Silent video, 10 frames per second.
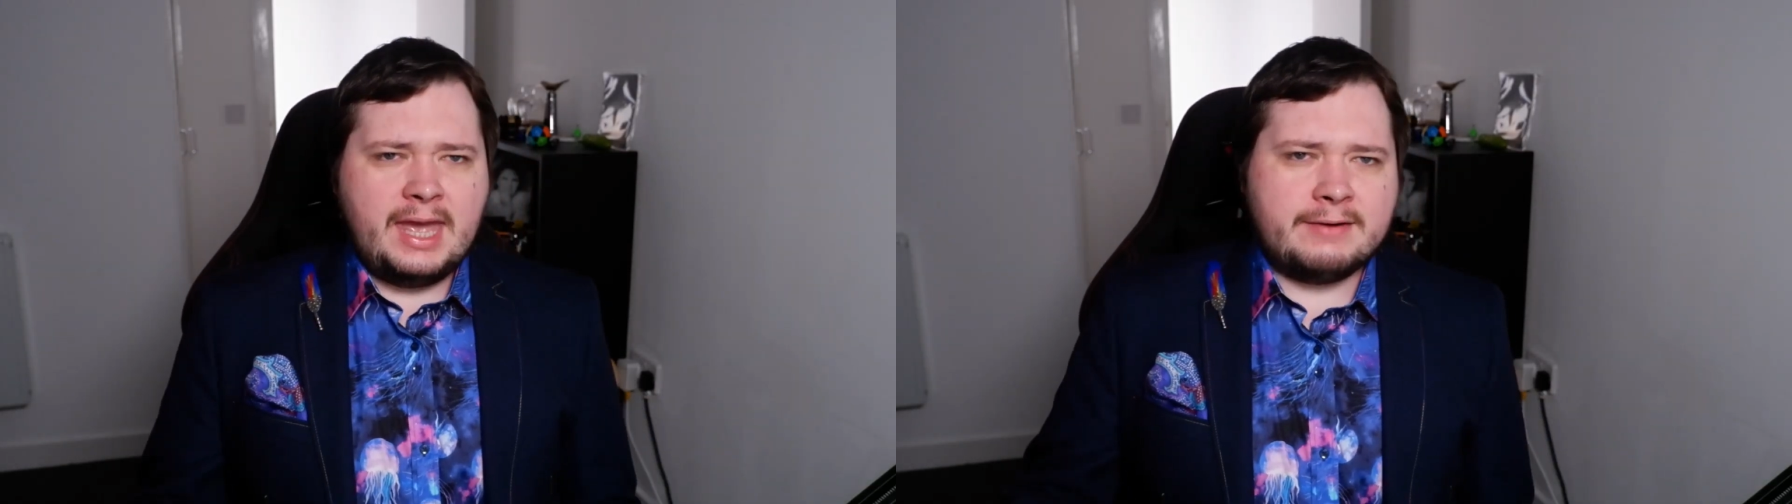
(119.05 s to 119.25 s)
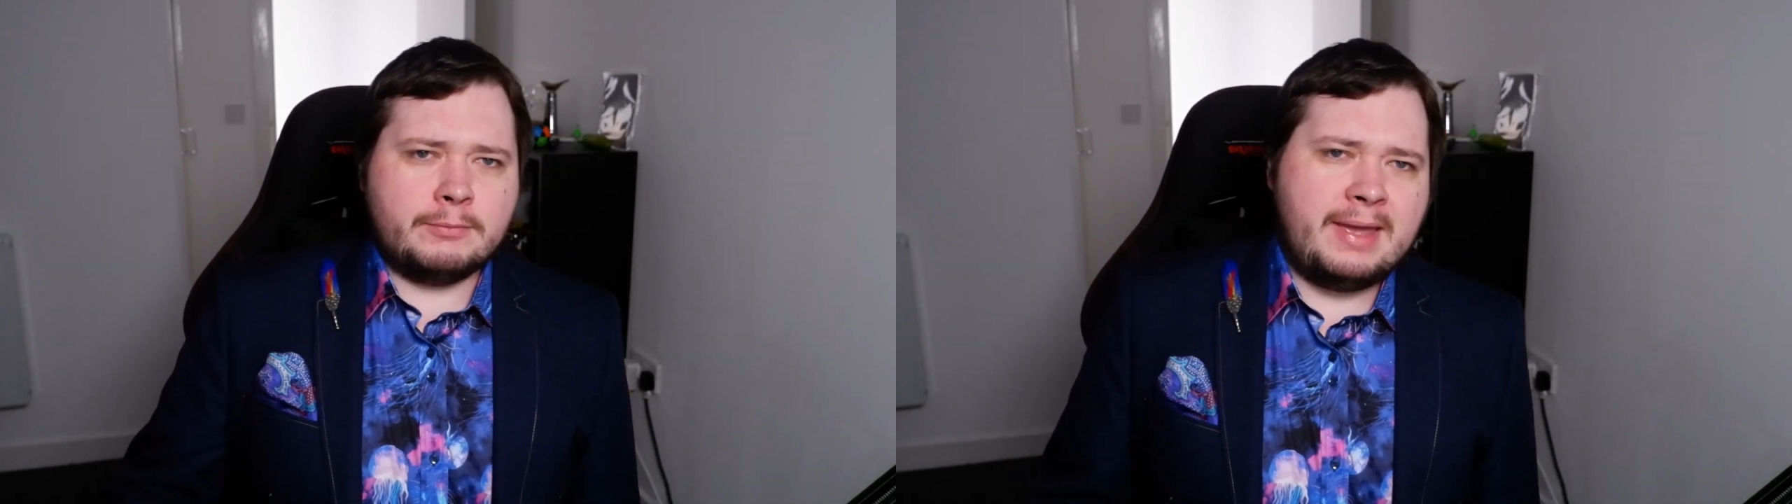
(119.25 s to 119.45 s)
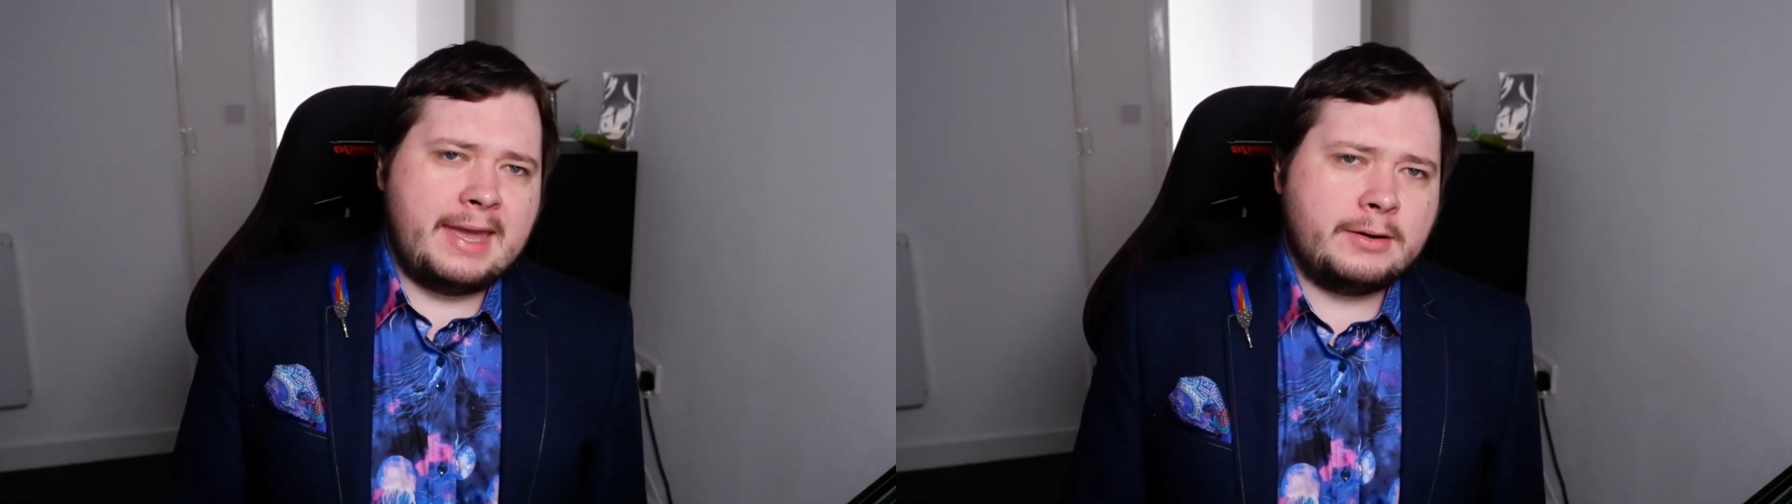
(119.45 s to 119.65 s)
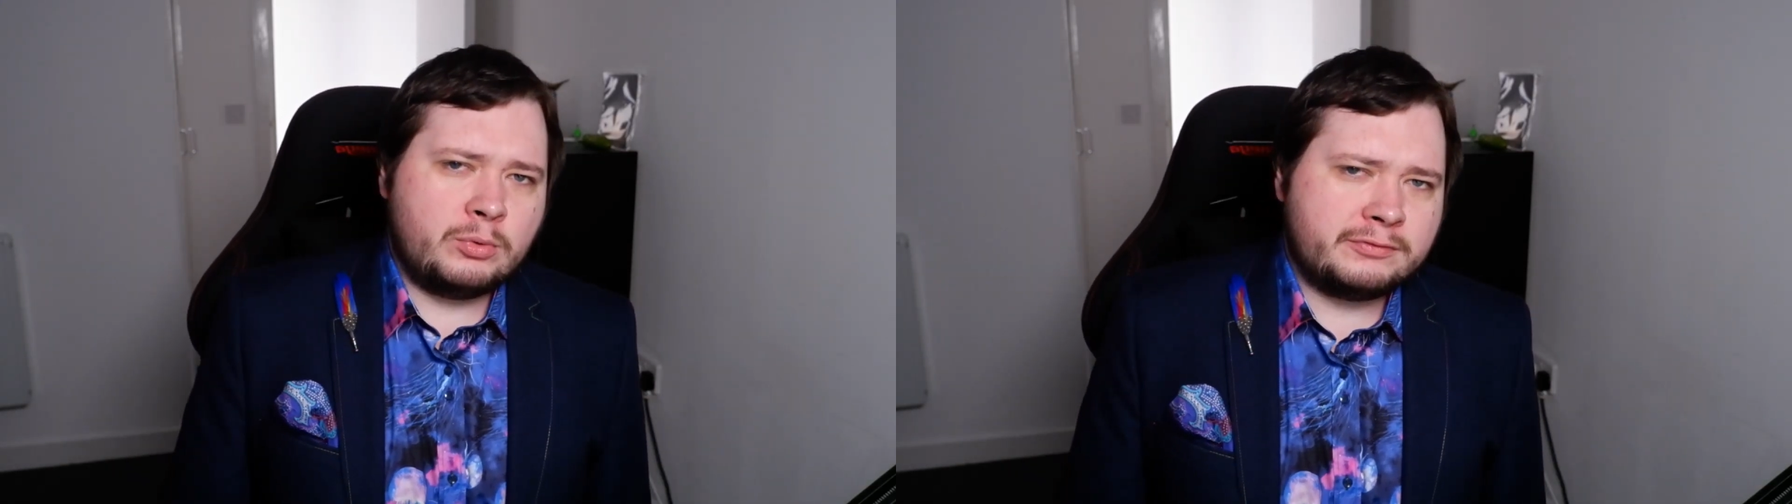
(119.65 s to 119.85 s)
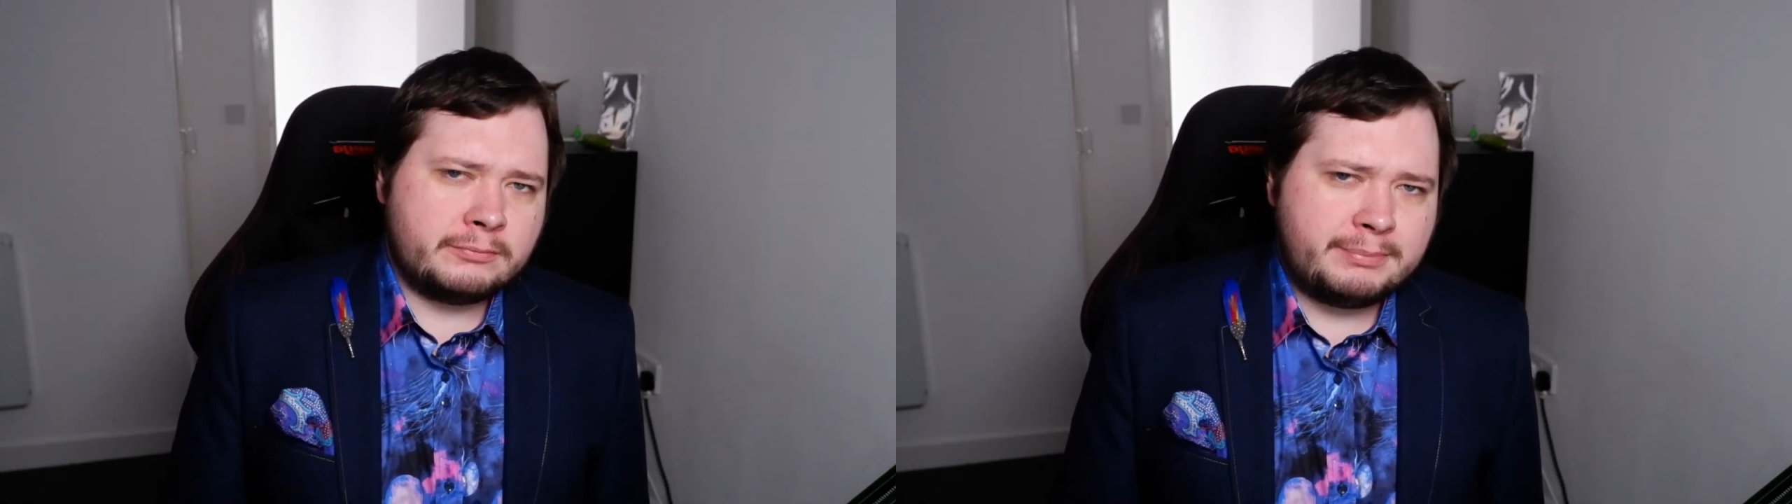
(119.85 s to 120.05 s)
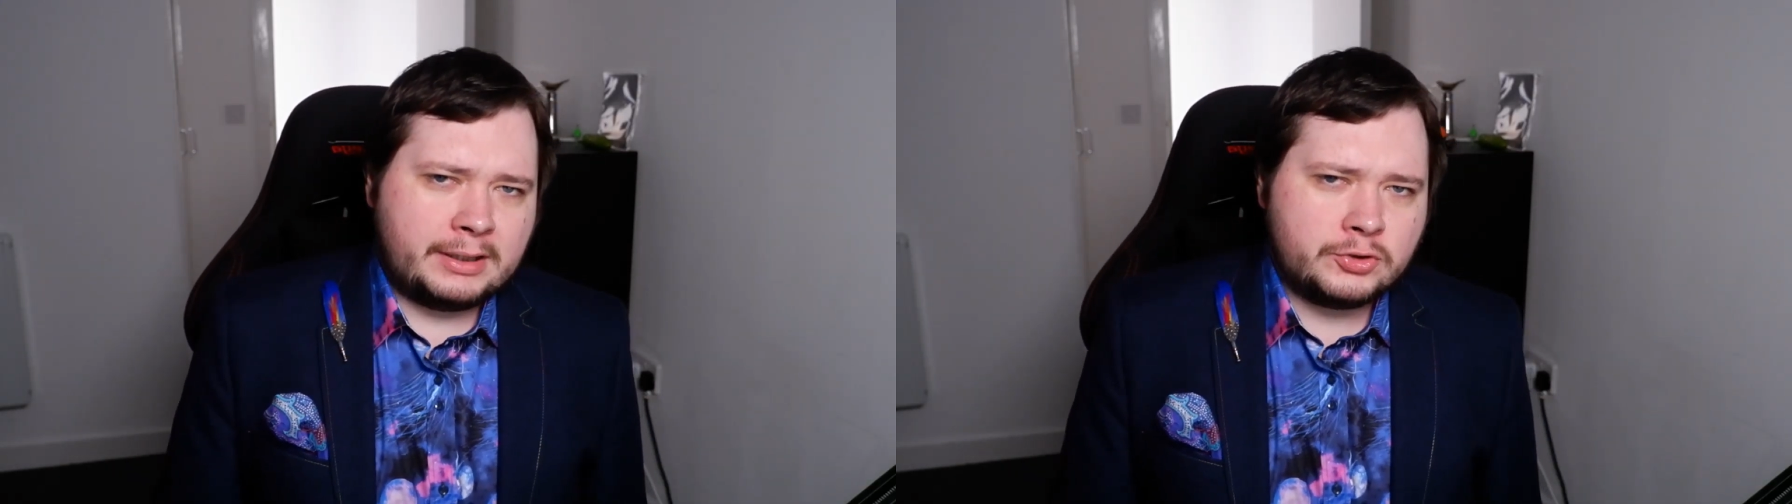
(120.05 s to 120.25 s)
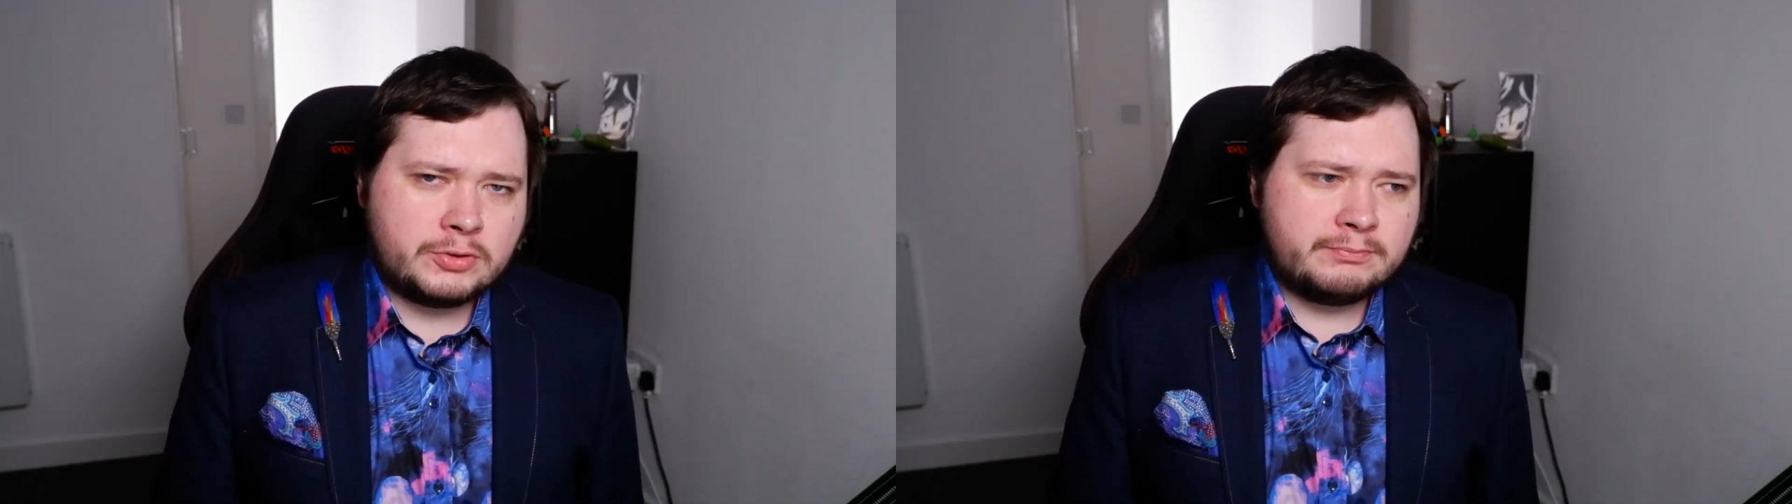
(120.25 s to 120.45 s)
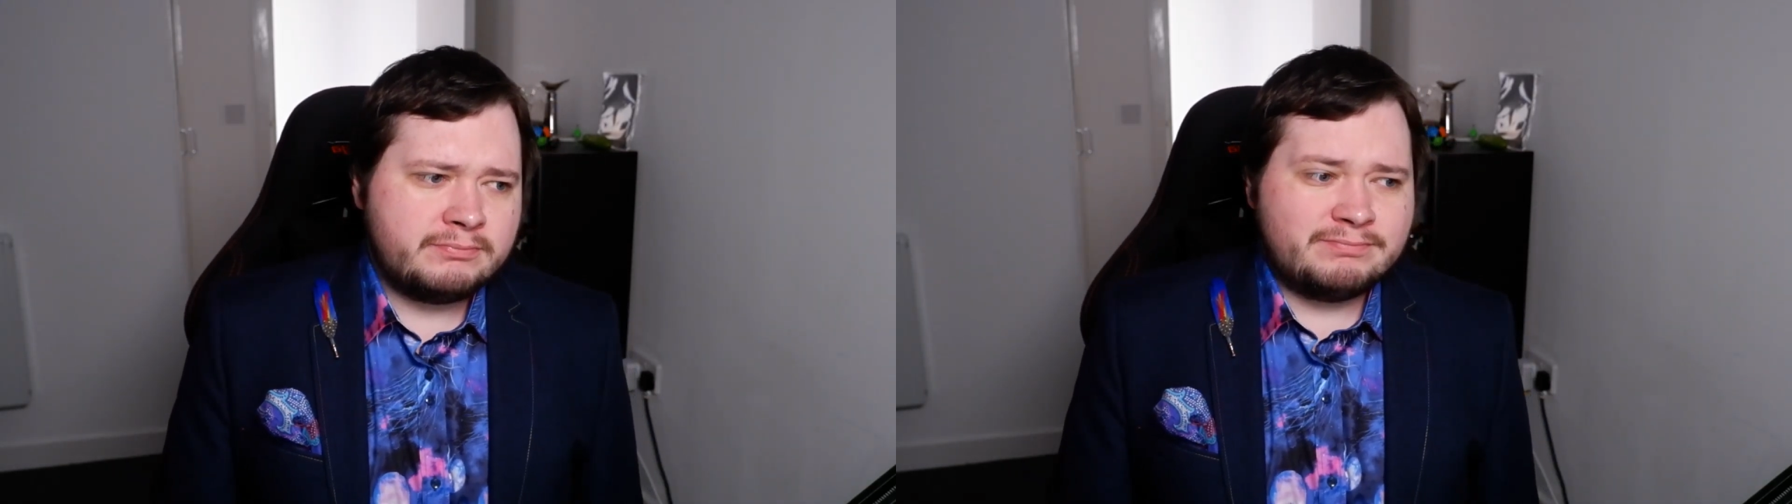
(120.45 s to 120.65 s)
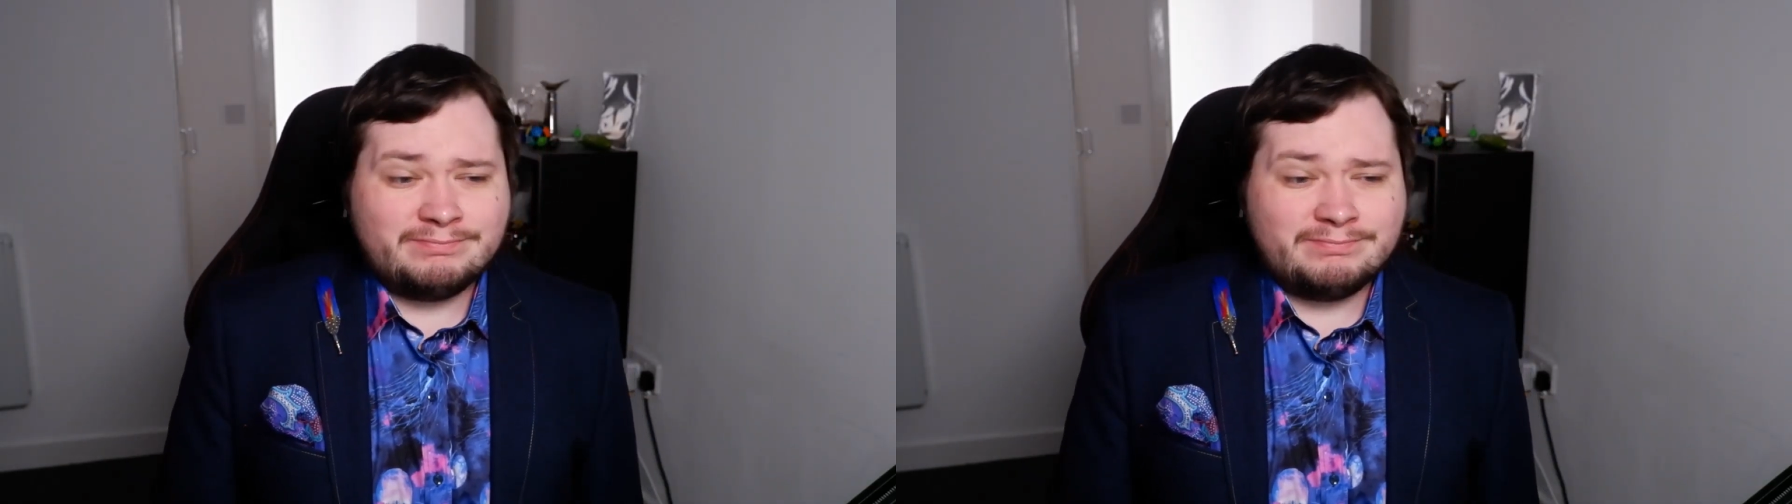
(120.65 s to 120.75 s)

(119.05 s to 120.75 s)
Ever met anyone from Belgium?